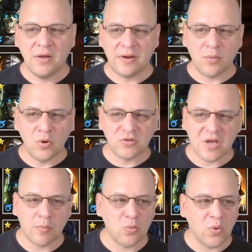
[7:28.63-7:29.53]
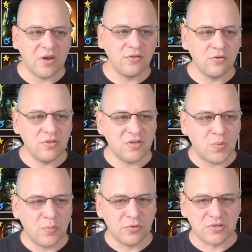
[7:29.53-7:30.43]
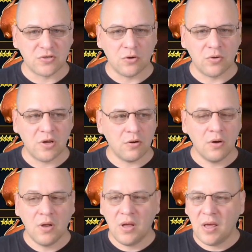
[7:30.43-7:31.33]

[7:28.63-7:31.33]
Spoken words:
Now the most common way to do this, people just go here,